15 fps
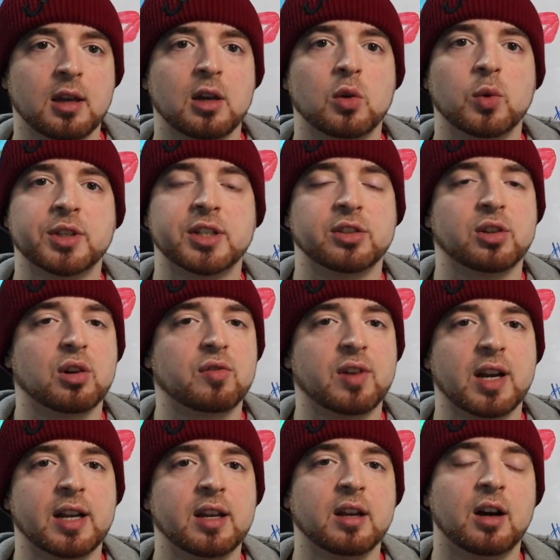which is
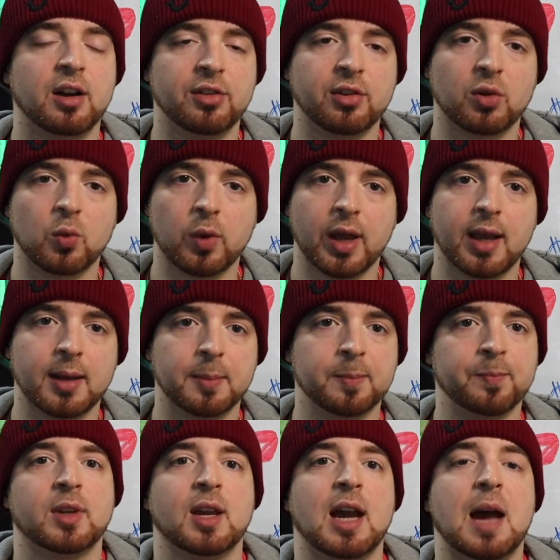already underway.
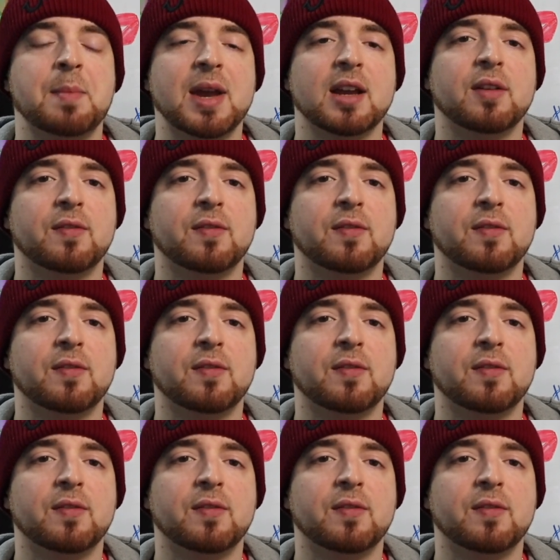I made a